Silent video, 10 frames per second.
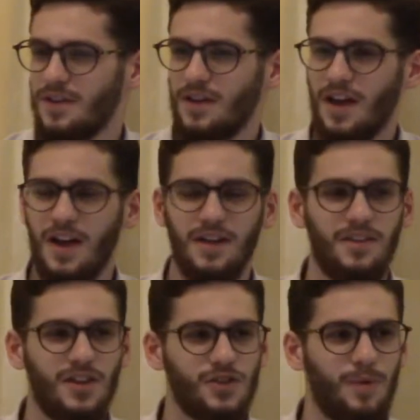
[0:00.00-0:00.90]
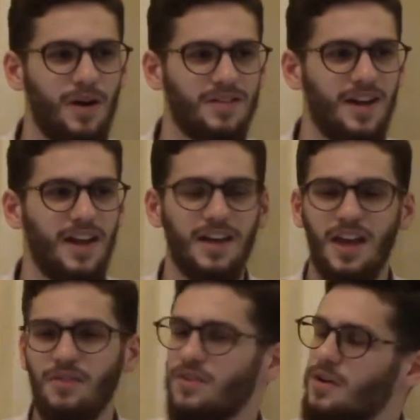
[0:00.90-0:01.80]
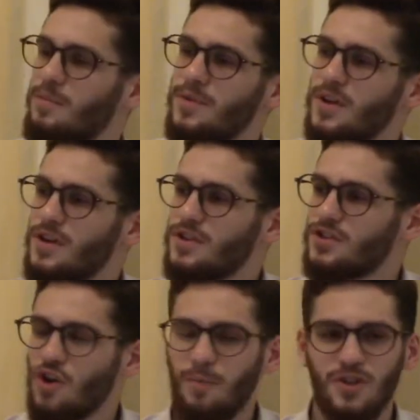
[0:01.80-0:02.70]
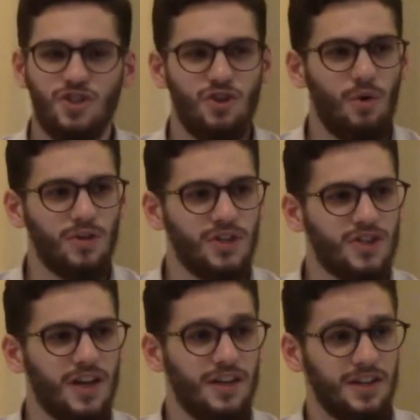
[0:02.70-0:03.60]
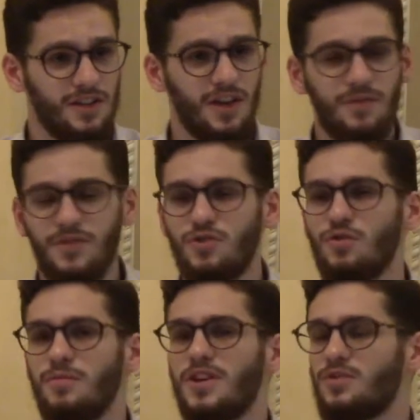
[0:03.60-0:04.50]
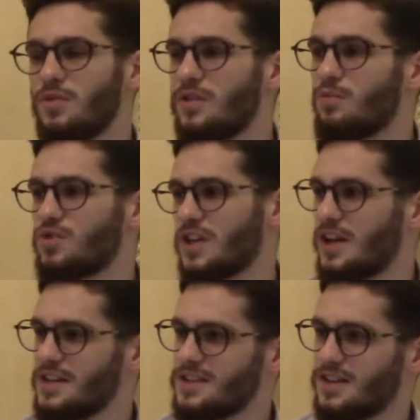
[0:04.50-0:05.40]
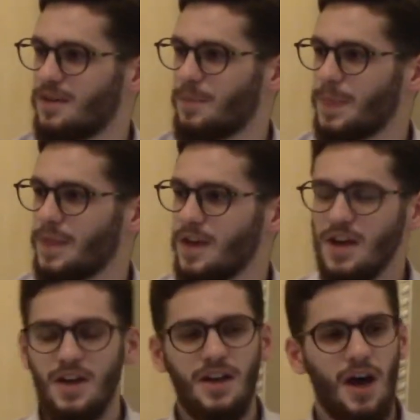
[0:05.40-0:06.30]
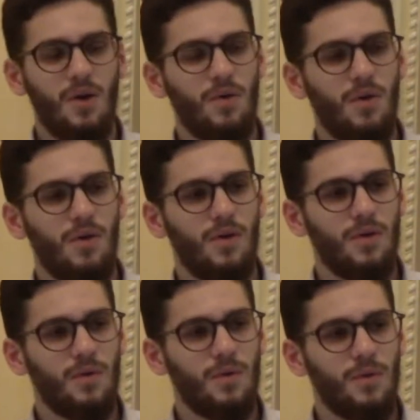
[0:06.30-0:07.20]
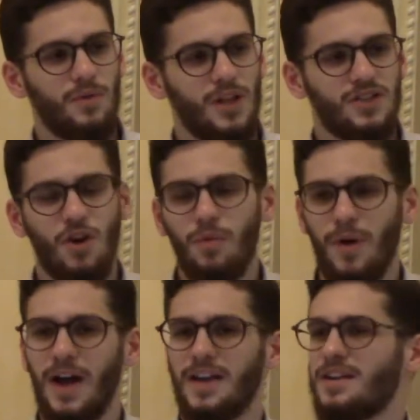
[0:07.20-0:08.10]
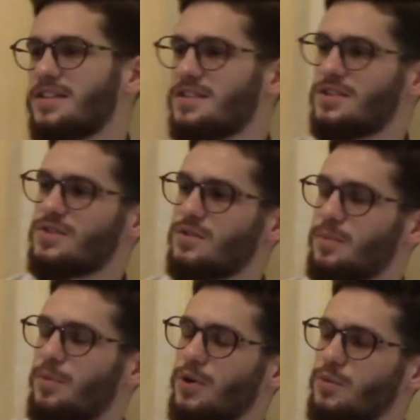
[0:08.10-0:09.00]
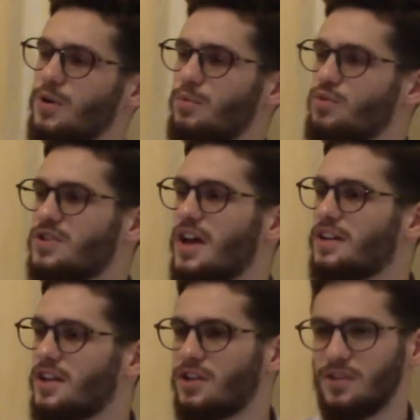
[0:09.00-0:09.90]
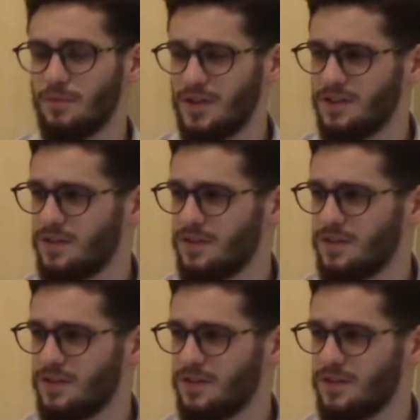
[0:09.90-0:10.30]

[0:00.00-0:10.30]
And Allah subhanahu wa ta'ala gave him so much knowledge, and he lived to meet with Musa alayhi salam. Now, let's go back and to the point where Musa and Al-Khidir met.